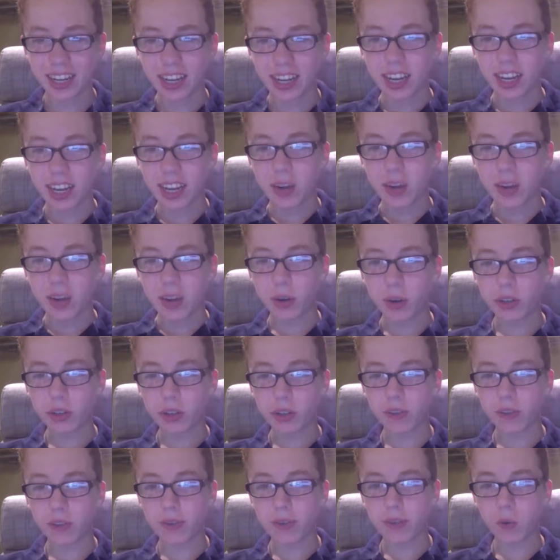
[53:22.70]
What is your
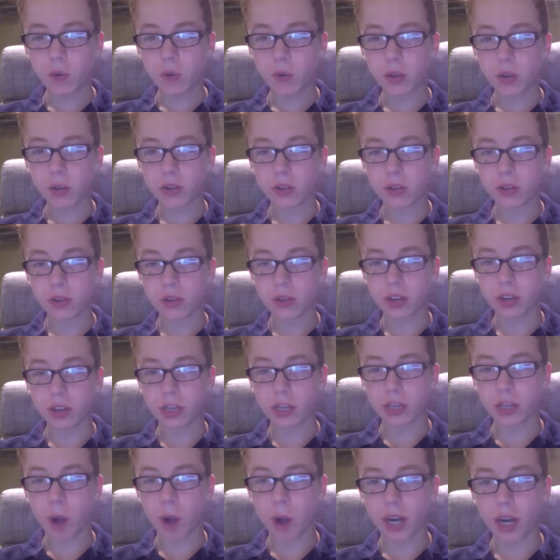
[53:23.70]
favorite roller coaster at Hershey
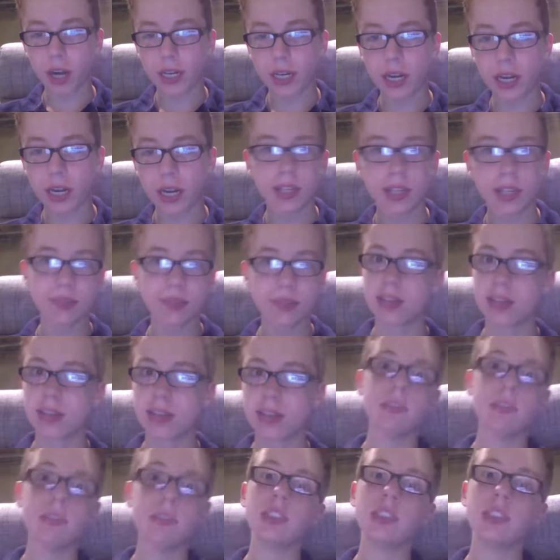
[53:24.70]
Park? Sky
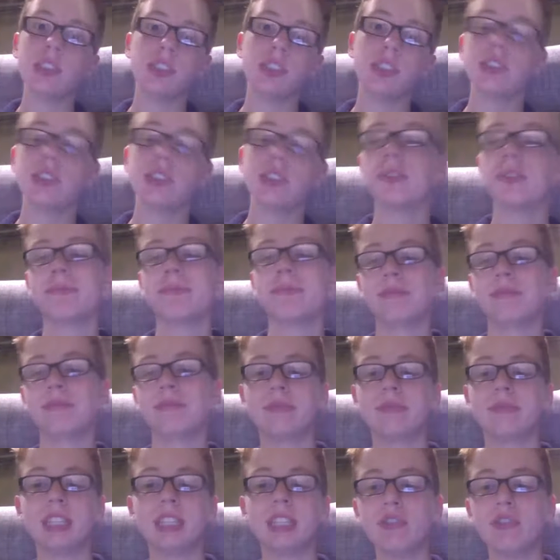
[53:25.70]
Rush.
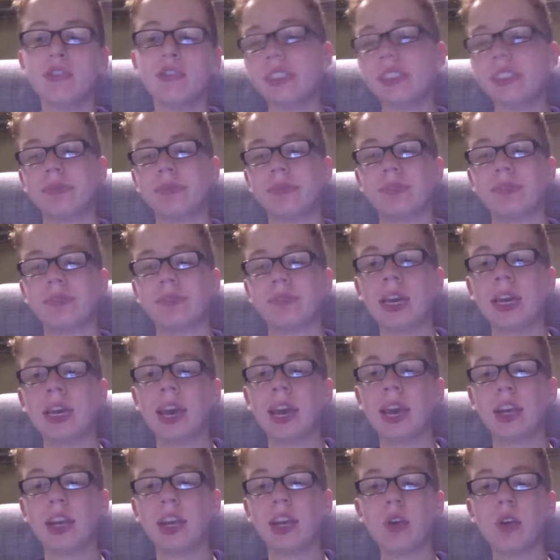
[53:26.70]
Love it.
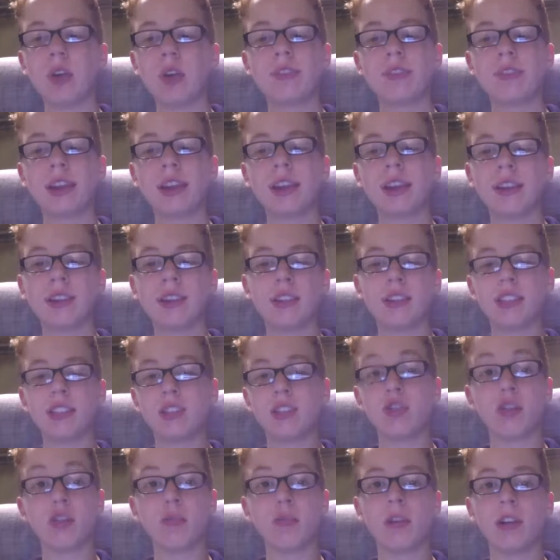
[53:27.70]
Close second is Storm
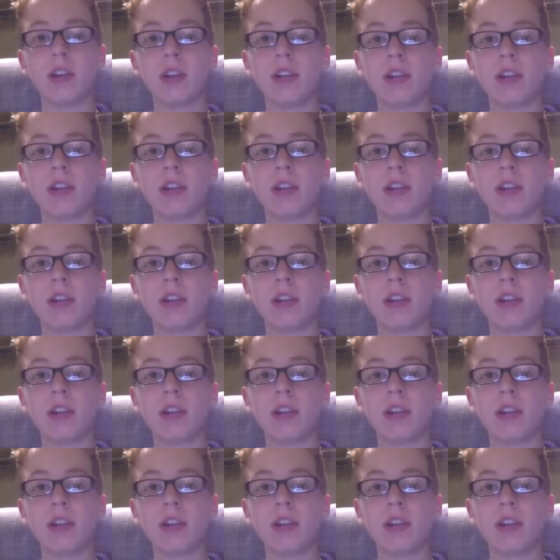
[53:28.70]
Runner.